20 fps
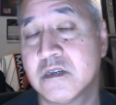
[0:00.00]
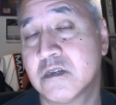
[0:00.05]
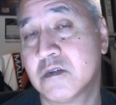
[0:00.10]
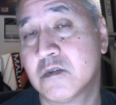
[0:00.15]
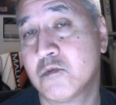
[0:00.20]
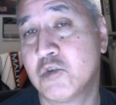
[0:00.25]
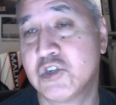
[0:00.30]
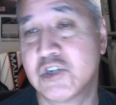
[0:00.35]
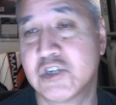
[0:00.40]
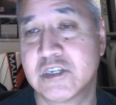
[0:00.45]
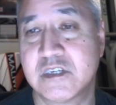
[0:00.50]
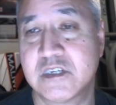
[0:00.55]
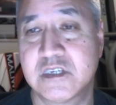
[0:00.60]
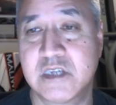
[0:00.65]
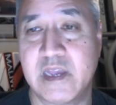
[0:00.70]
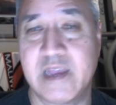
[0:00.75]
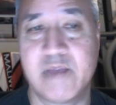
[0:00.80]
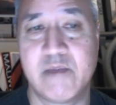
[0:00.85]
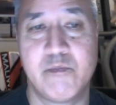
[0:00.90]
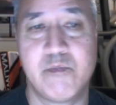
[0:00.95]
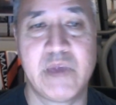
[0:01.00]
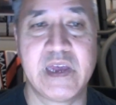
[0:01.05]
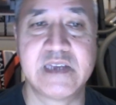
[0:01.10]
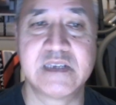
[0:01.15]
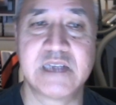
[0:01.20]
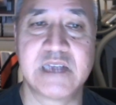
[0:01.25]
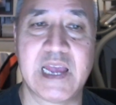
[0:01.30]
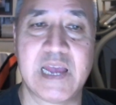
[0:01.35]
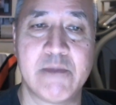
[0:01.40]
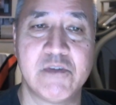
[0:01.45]
we should get the same base
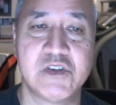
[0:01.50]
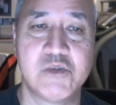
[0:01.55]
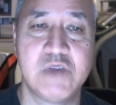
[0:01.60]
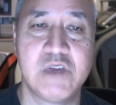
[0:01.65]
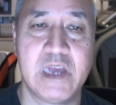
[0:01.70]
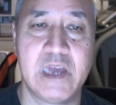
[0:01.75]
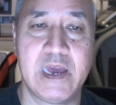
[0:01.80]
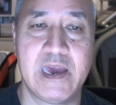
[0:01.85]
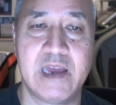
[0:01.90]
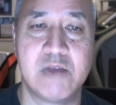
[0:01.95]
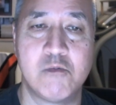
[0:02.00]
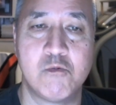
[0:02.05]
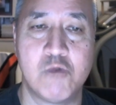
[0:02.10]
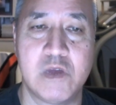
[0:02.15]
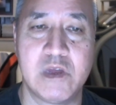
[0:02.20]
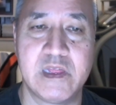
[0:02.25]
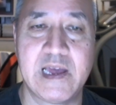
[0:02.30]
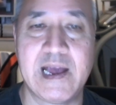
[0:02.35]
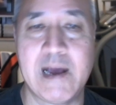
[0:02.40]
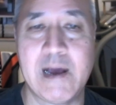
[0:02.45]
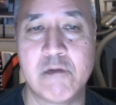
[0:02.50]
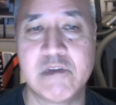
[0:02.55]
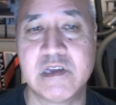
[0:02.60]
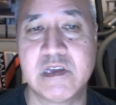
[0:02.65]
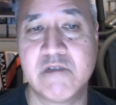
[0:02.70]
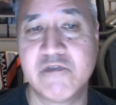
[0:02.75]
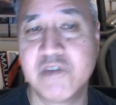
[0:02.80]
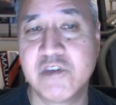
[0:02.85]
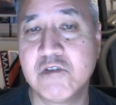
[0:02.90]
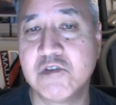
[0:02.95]
damage we had without
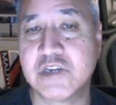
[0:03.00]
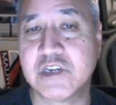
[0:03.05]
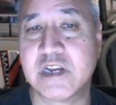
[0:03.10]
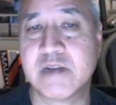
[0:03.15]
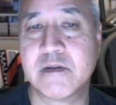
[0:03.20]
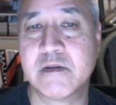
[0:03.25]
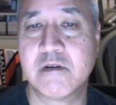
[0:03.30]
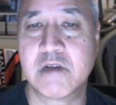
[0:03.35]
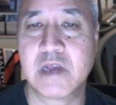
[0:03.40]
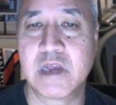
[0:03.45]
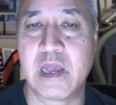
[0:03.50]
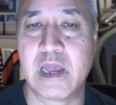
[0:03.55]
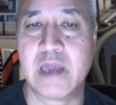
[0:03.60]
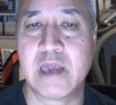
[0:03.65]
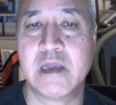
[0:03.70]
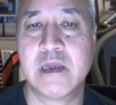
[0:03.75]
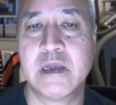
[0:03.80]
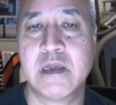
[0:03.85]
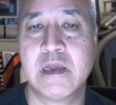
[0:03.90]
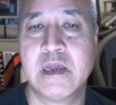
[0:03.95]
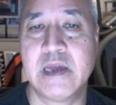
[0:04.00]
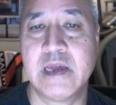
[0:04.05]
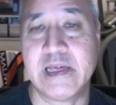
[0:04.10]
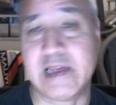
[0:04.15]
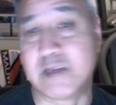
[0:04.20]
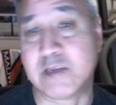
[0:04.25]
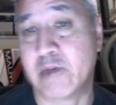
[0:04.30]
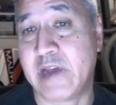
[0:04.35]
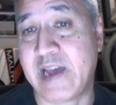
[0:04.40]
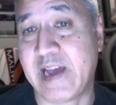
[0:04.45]
Infusion. Okay, and
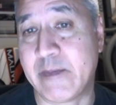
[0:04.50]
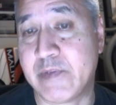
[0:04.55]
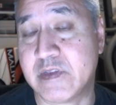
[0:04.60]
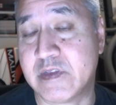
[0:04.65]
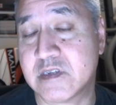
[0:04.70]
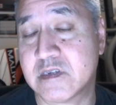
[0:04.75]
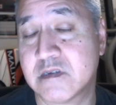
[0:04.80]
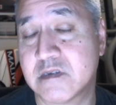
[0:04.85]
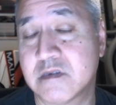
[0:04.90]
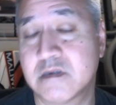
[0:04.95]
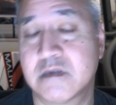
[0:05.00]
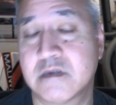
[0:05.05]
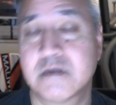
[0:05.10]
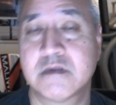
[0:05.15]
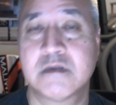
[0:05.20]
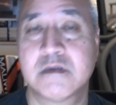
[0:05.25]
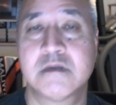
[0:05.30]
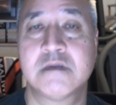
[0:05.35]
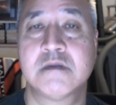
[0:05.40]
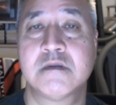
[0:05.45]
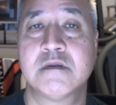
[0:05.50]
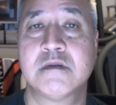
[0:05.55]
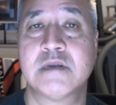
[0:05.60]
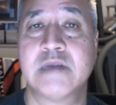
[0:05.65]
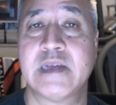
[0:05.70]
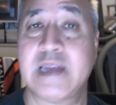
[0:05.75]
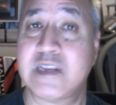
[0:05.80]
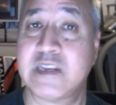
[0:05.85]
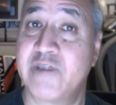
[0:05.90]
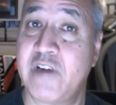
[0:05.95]
that's what happens,
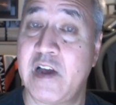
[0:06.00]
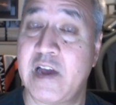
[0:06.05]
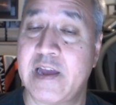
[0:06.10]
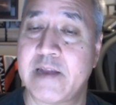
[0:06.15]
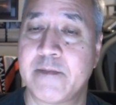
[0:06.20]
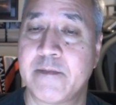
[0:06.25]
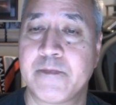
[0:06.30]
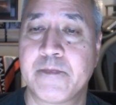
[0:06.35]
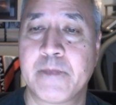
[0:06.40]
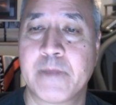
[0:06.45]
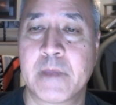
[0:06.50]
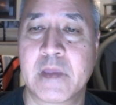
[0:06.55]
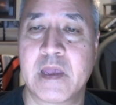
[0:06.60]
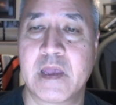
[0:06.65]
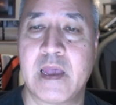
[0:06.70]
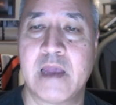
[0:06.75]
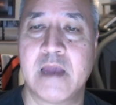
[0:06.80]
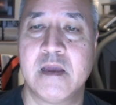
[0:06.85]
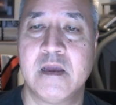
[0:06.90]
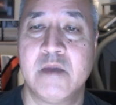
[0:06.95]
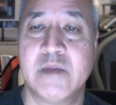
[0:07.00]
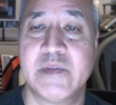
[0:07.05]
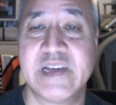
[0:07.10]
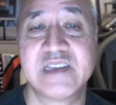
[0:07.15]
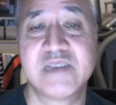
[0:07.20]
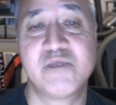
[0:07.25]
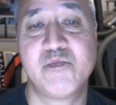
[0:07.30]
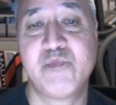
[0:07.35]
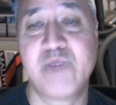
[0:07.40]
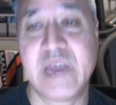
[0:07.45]
and that's fine. Okay,
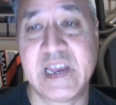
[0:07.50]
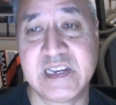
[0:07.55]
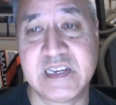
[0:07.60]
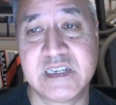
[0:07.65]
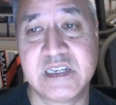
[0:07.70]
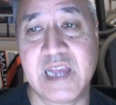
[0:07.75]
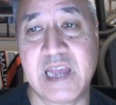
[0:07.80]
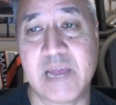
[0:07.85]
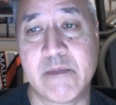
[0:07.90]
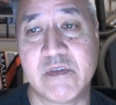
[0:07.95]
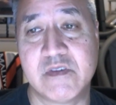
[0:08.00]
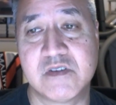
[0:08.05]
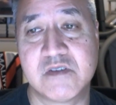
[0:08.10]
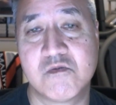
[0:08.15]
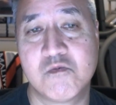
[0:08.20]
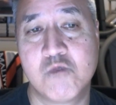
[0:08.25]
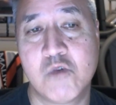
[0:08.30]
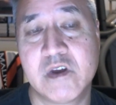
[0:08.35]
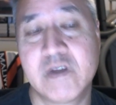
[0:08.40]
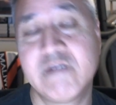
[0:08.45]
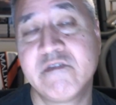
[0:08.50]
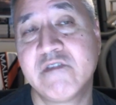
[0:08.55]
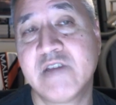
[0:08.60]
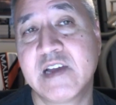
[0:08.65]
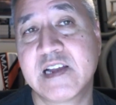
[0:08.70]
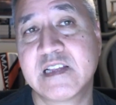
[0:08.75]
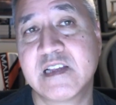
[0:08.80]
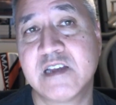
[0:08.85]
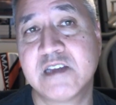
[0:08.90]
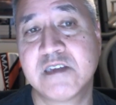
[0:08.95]
that's base damage. What
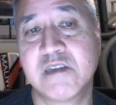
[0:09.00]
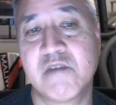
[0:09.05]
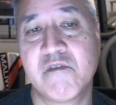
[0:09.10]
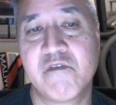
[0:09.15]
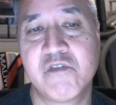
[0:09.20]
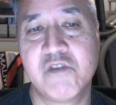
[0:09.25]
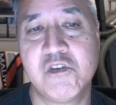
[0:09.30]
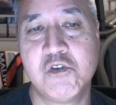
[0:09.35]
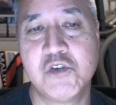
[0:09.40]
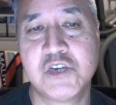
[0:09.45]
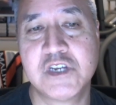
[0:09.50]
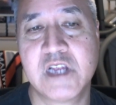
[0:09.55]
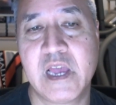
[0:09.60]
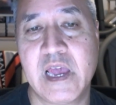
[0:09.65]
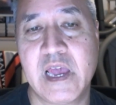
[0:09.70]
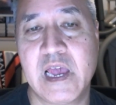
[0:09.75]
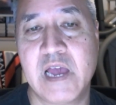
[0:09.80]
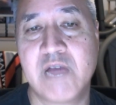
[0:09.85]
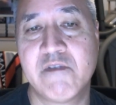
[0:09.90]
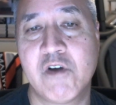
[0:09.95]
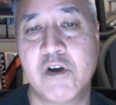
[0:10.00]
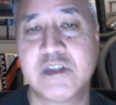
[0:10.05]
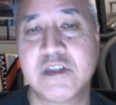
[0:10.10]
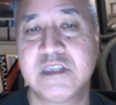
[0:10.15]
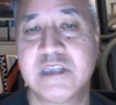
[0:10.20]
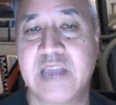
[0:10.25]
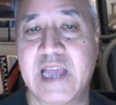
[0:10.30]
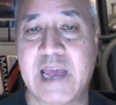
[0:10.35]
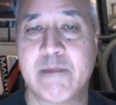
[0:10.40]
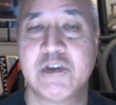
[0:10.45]
effect does Infusion have on
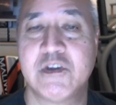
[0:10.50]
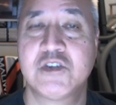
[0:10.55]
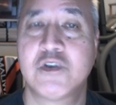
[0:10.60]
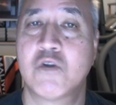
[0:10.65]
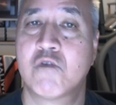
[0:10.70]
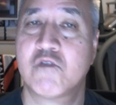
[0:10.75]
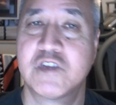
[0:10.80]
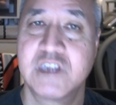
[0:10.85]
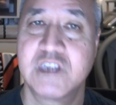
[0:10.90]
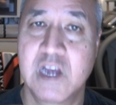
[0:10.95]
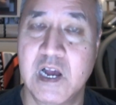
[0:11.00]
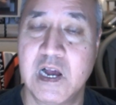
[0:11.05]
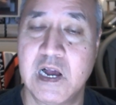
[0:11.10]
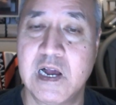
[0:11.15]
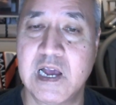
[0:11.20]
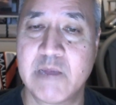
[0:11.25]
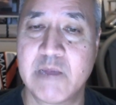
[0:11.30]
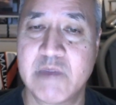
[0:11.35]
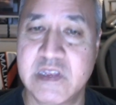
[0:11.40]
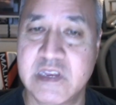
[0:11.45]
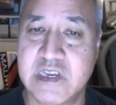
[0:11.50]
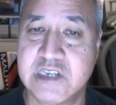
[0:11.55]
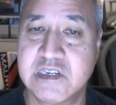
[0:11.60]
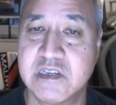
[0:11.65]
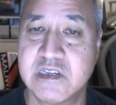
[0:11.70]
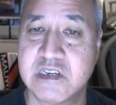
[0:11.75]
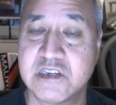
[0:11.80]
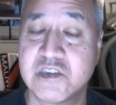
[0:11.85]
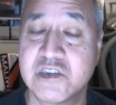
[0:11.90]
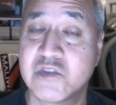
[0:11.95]
damage over time in each of
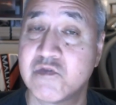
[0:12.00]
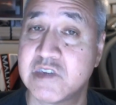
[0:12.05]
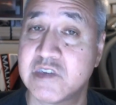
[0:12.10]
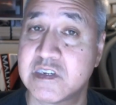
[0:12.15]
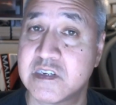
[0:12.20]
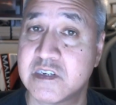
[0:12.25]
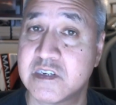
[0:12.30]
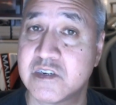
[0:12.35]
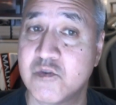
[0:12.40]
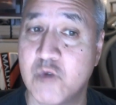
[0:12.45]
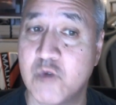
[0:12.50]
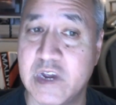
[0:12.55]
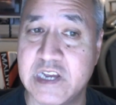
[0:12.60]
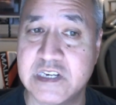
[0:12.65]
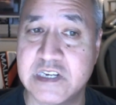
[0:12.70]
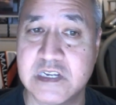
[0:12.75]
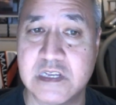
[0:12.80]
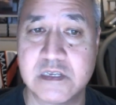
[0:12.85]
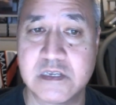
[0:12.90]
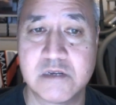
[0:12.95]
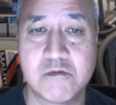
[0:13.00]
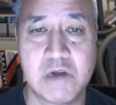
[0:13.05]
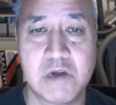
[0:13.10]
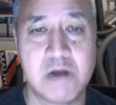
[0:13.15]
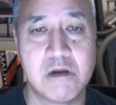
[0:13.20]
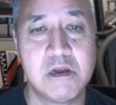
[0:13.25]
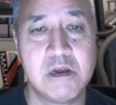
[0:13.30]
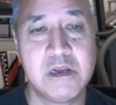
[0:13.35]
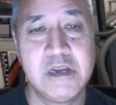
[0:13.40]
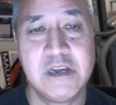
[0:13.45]
these 3 situations?
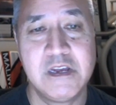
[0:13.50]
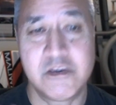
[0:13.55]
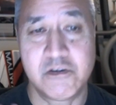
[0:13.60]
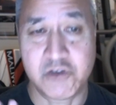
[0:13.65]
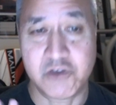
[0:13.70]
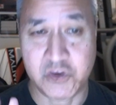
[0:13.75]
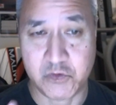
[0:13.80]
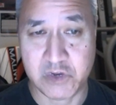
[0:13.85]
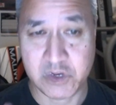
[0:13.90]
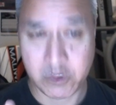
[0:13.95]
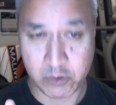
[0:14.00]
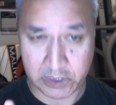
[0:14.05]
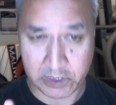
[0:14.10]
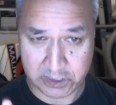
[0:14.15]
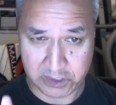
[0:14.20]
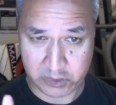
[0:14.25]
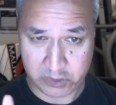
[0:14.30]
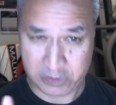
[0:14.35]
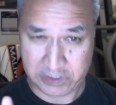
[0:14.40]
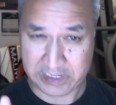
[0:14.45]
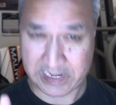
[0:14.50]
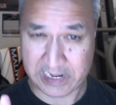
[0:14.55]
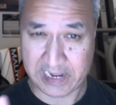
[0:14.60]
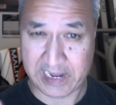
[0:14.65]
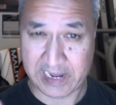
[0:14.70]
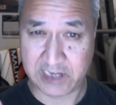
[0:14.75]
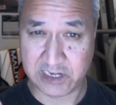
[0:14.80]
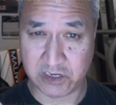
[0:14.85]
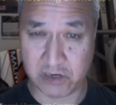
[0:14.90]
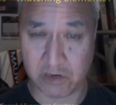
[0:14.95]
Well, there's 3 questions we need to
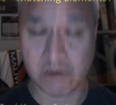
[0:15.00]
answer